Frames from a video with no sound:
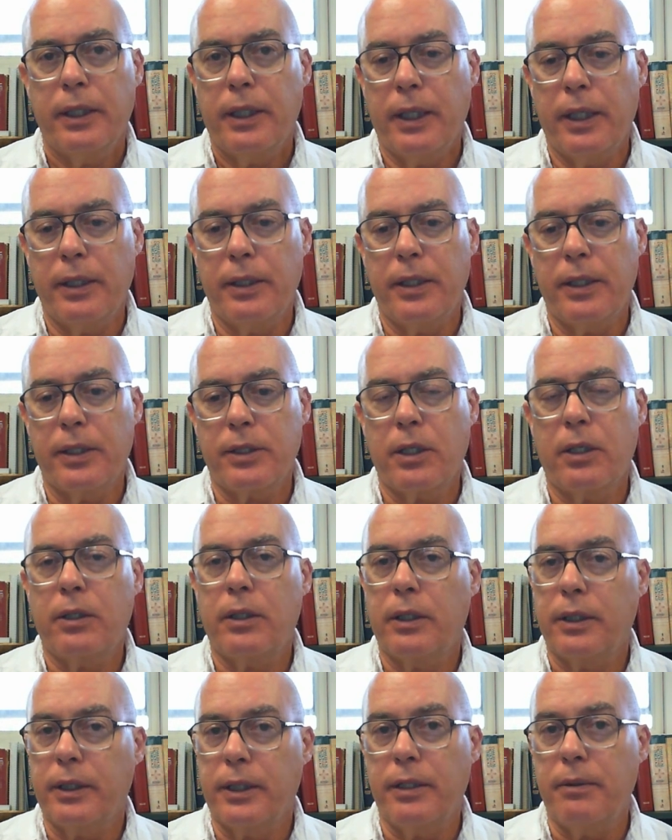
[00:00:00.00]
in this
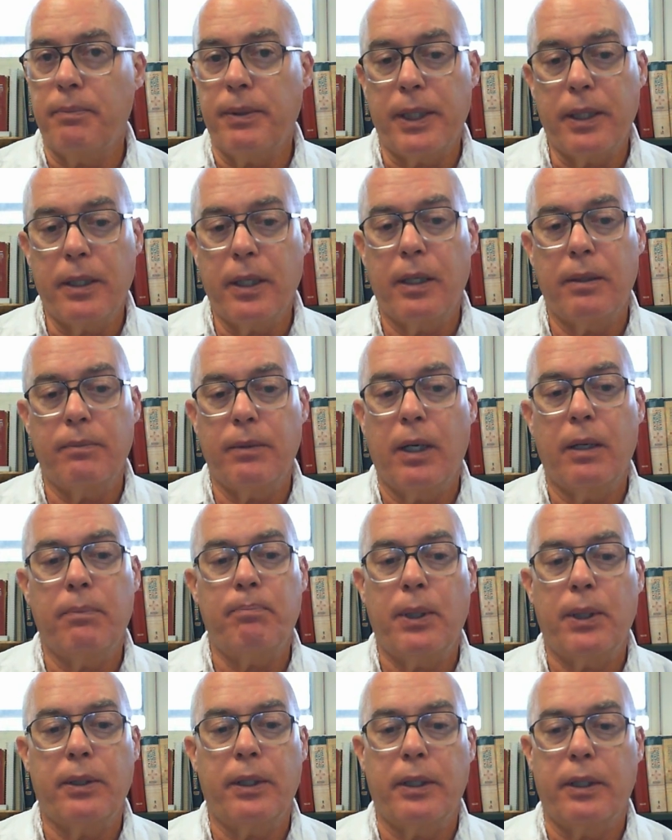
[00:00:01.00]
harlot and become a
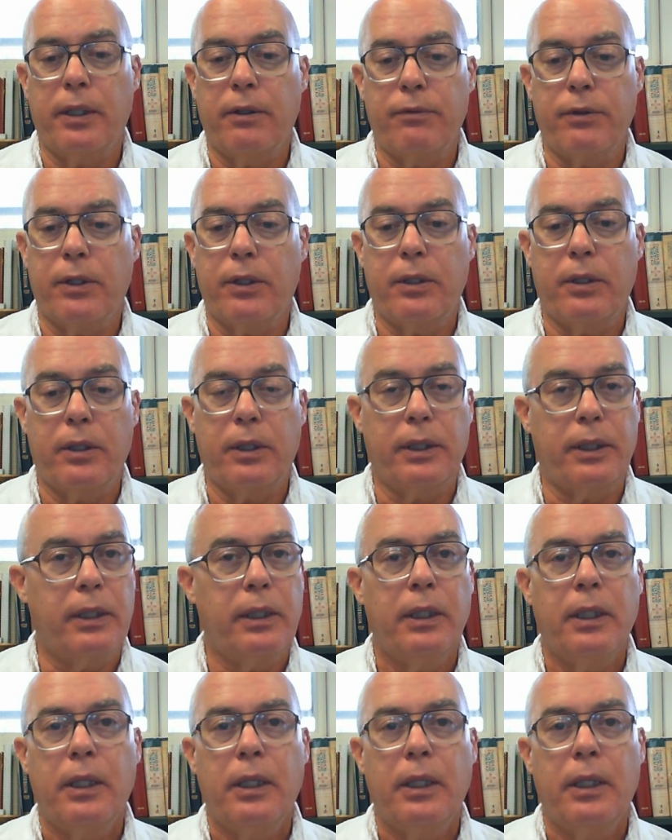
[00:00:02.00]
part of the harlot.